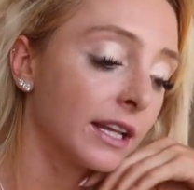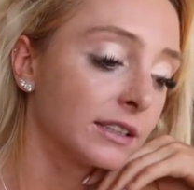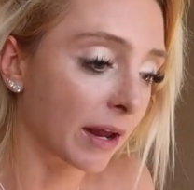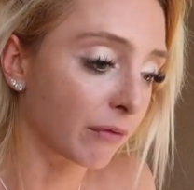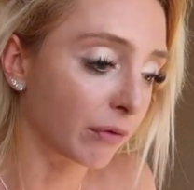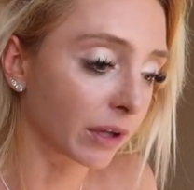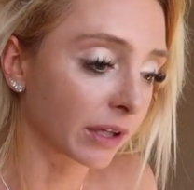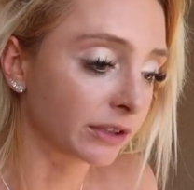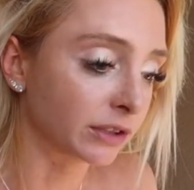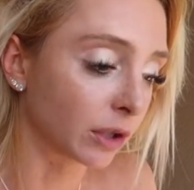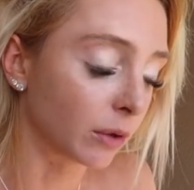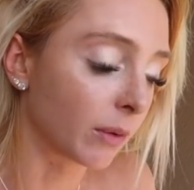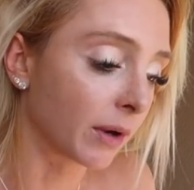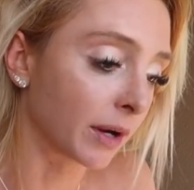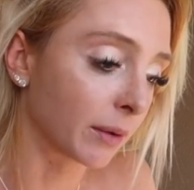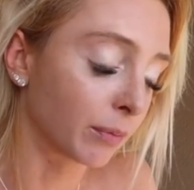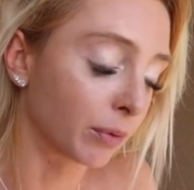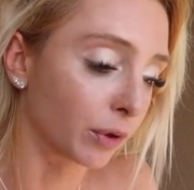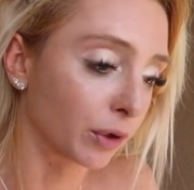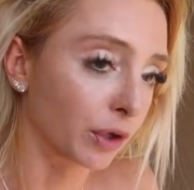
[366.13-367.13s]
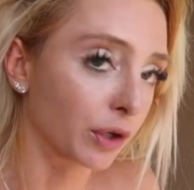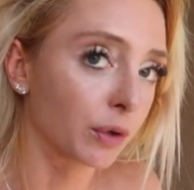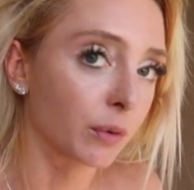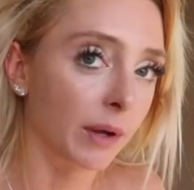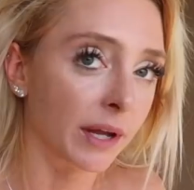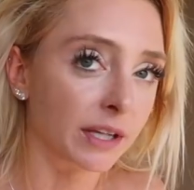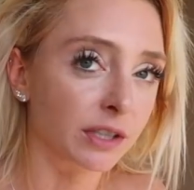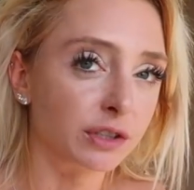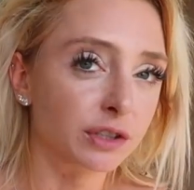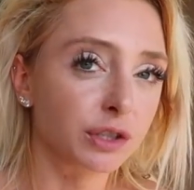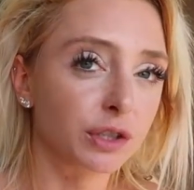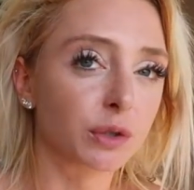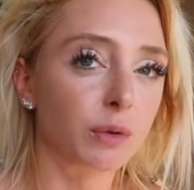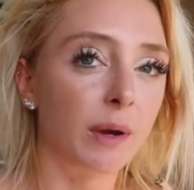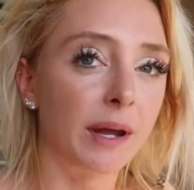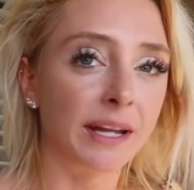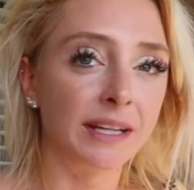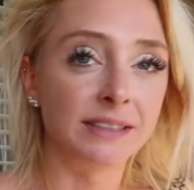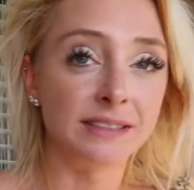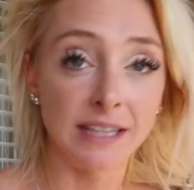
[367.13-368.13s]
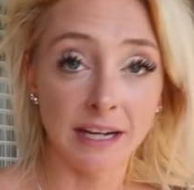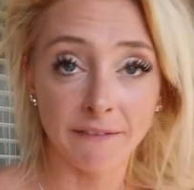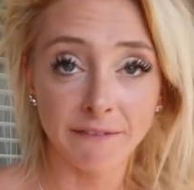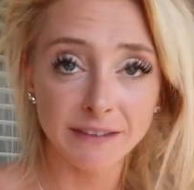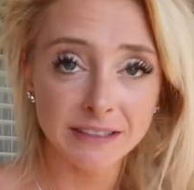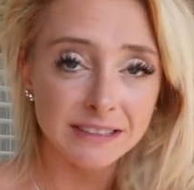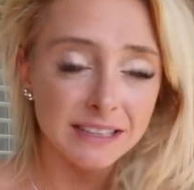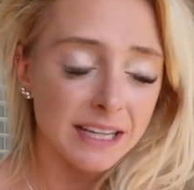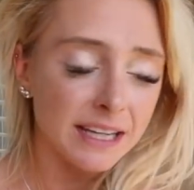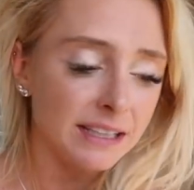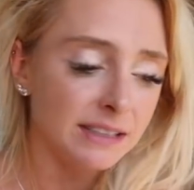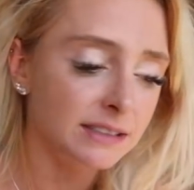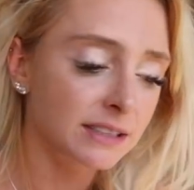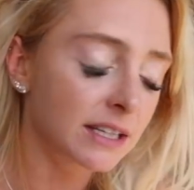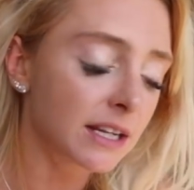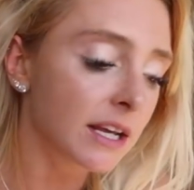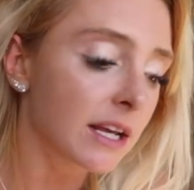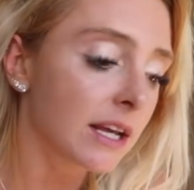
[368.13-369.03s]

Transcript: And I really don't want to pull you into a deficit